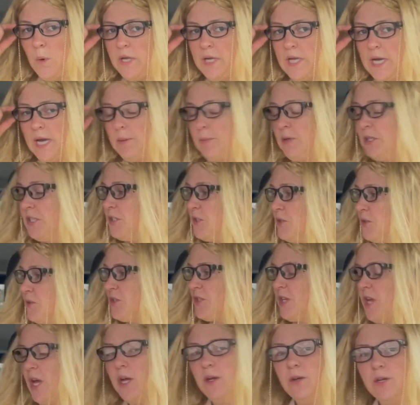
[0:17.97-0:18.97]
you're happy to do
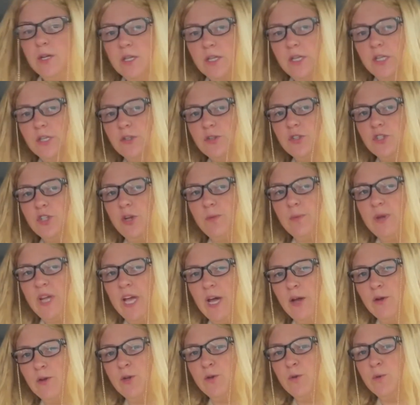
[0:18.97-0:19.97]
so, can you show me
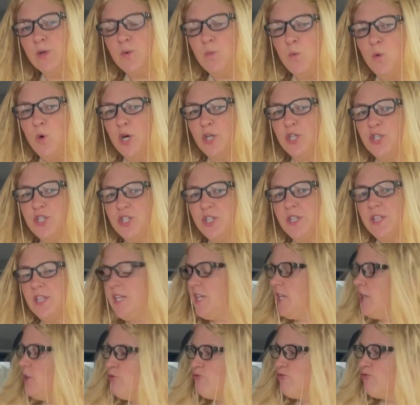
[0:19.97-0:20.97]
how you would wash
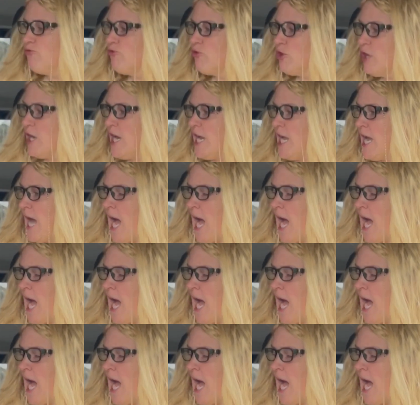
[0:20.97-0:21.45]
the rear